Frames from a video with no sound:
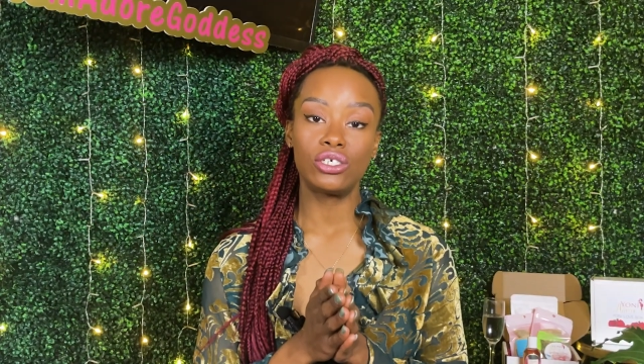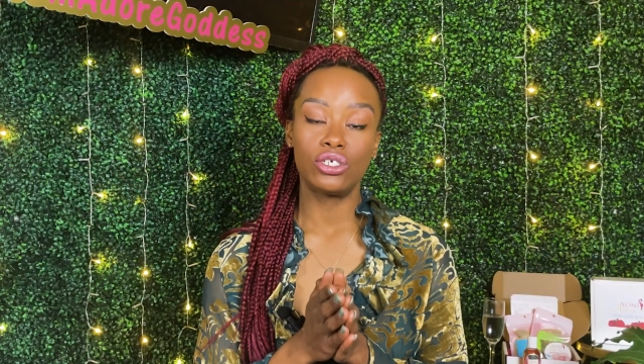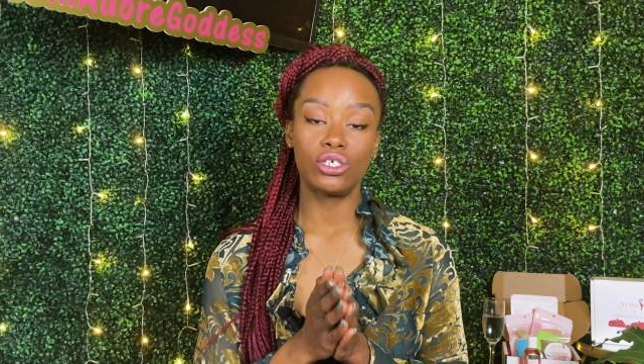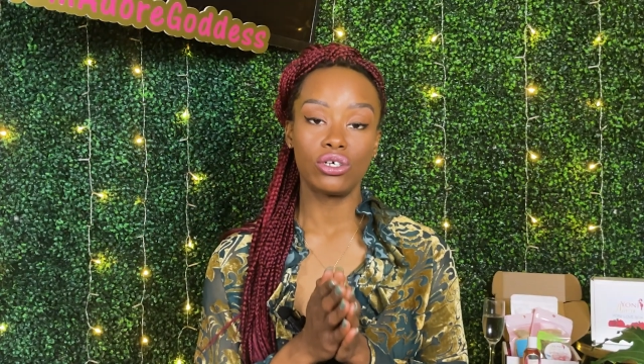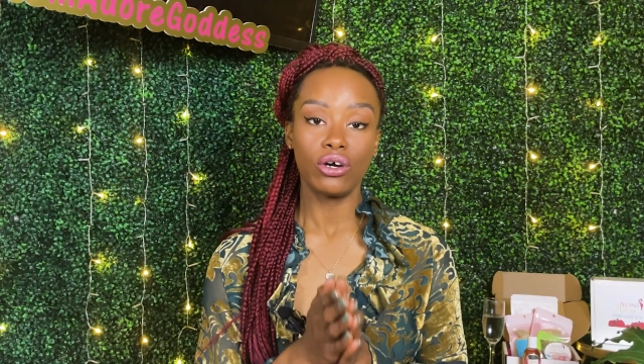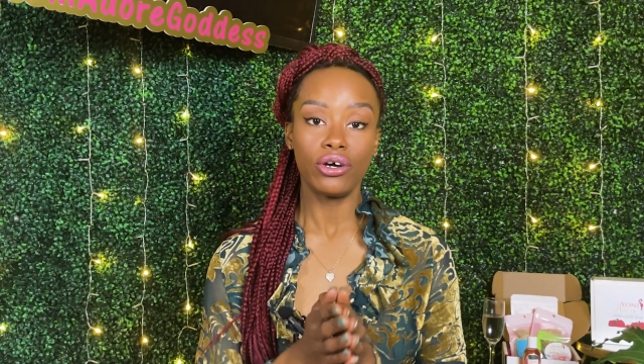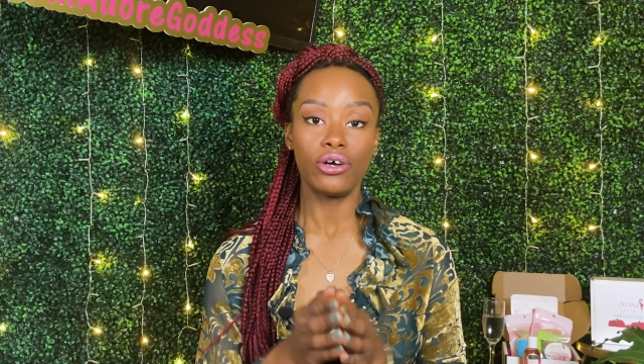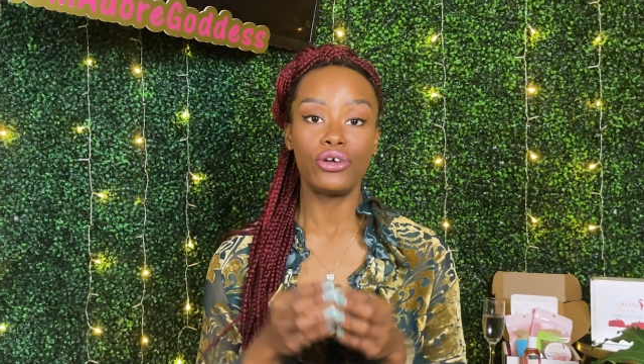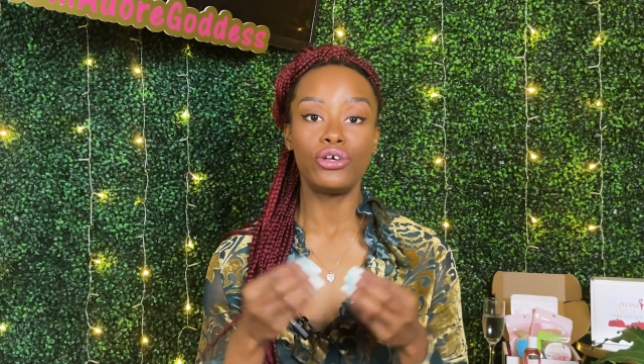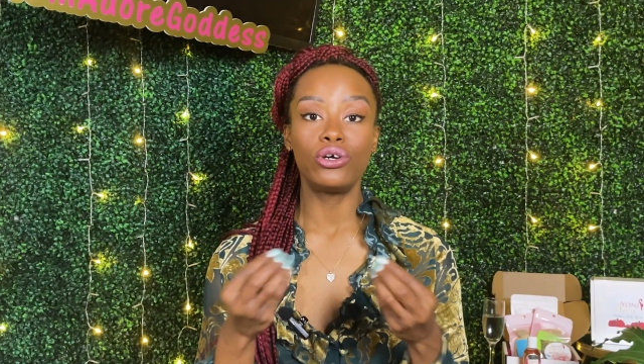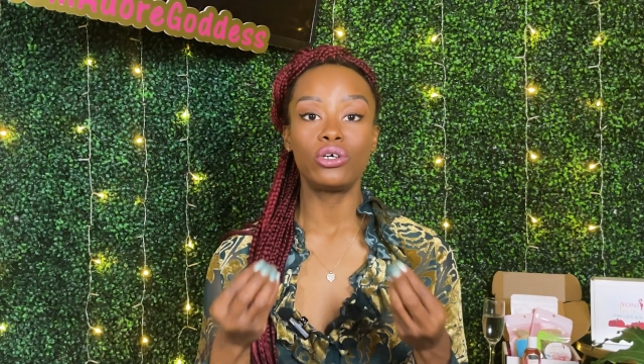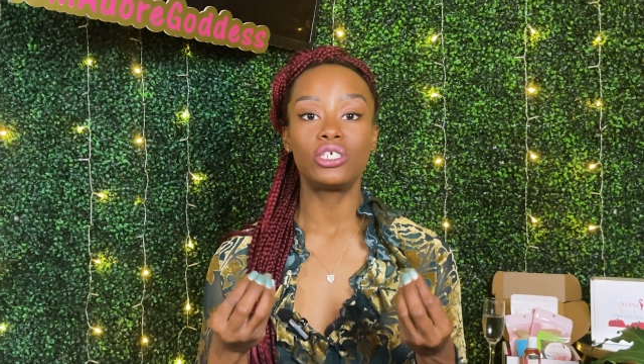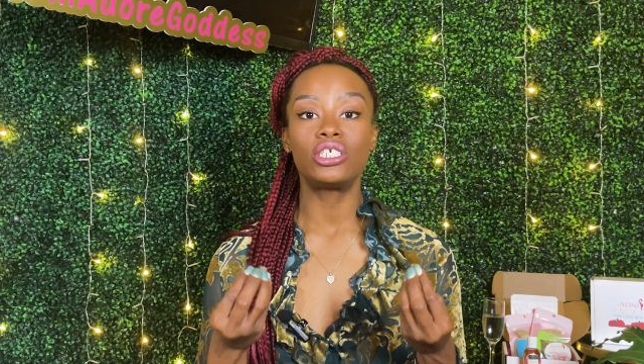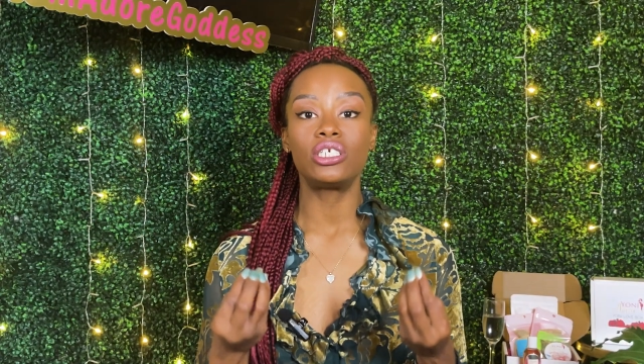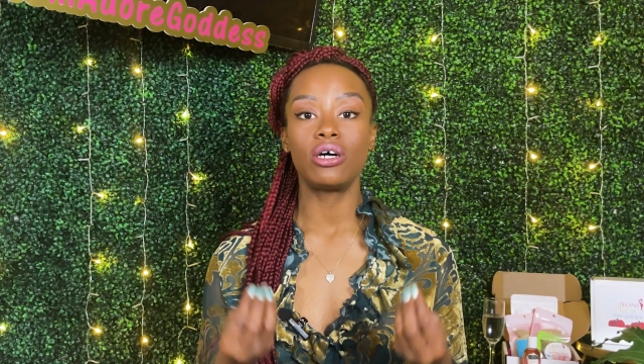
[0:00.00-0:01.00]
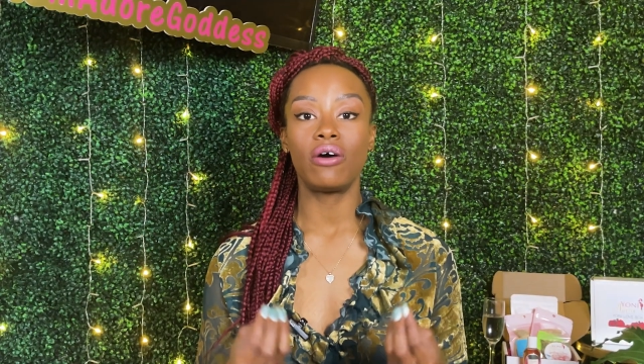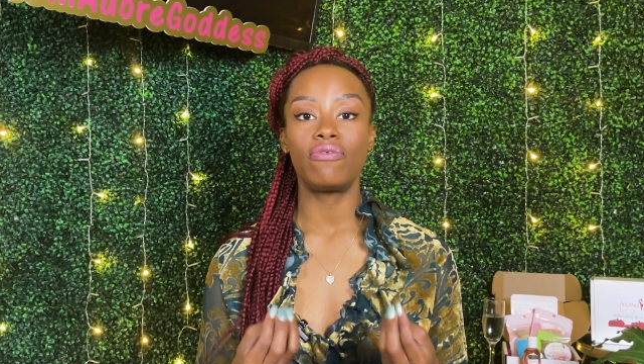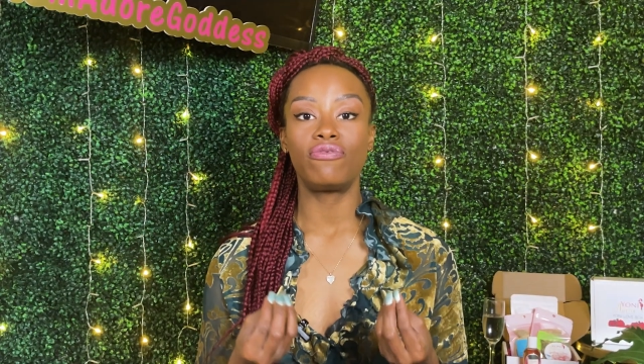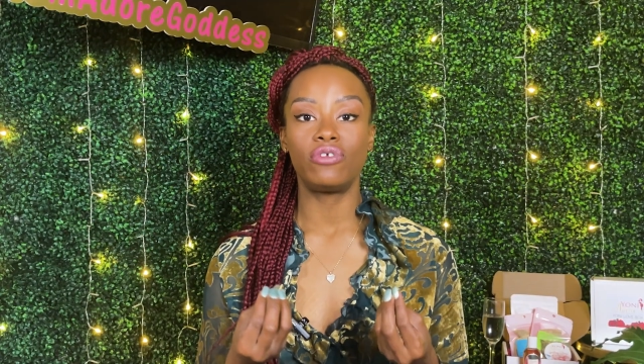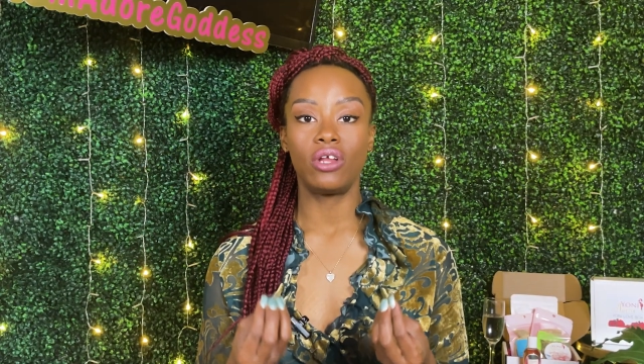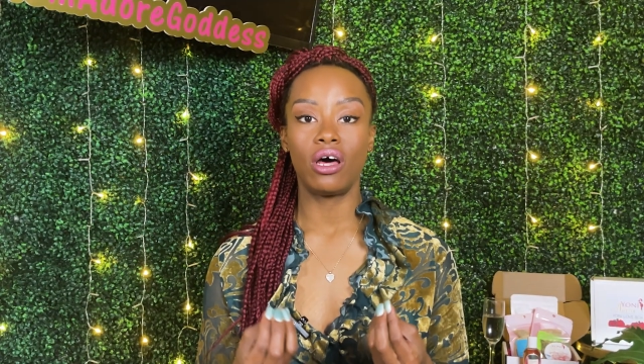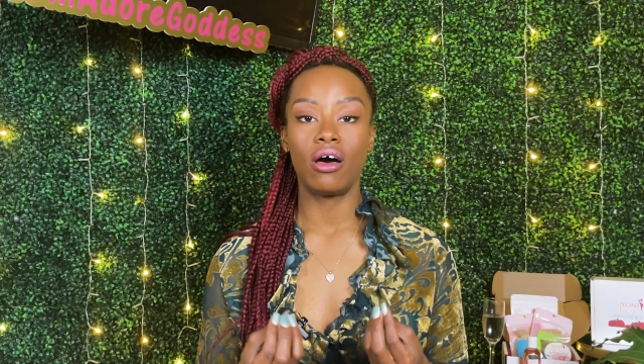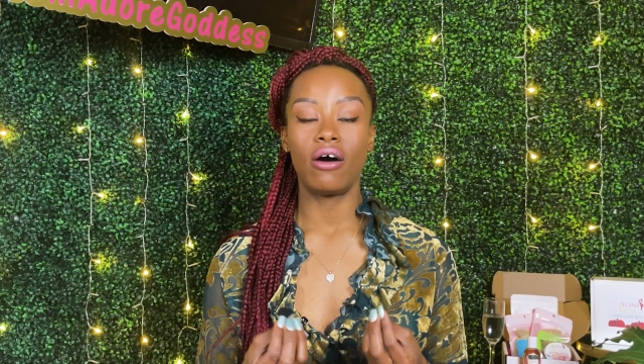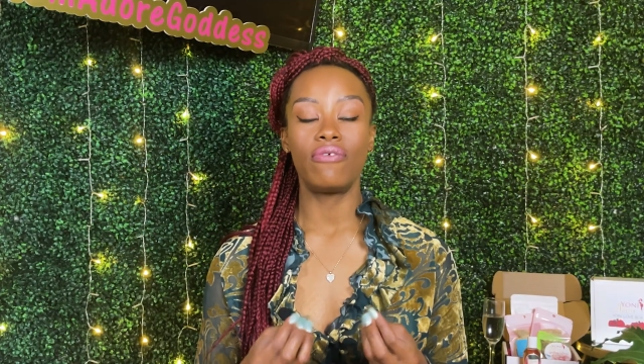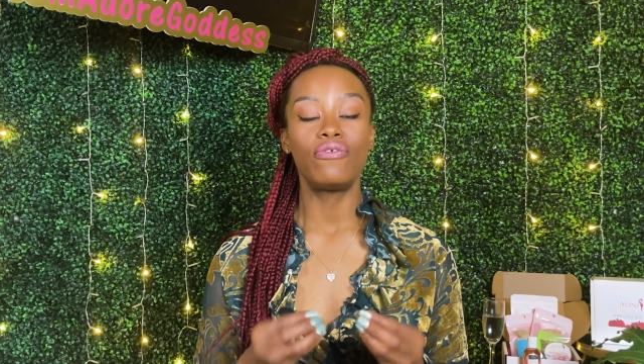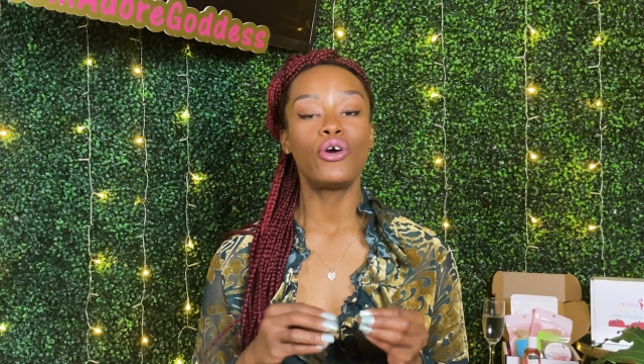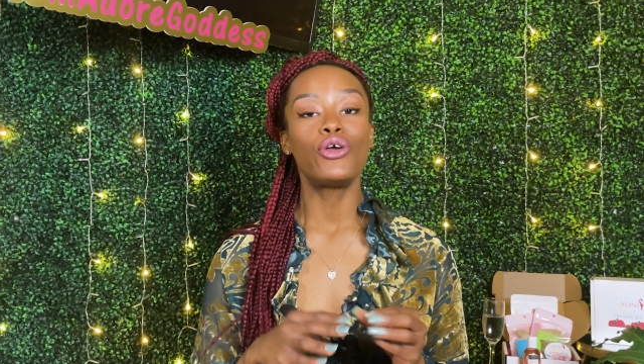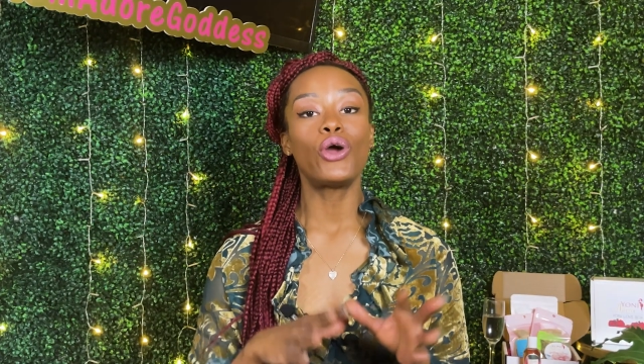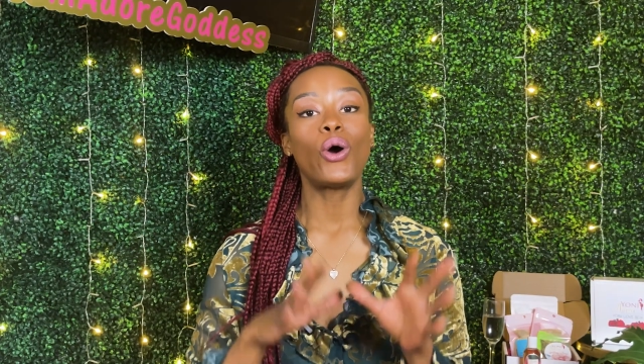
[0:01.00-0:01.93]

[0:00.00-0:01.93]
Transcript: to start your self love,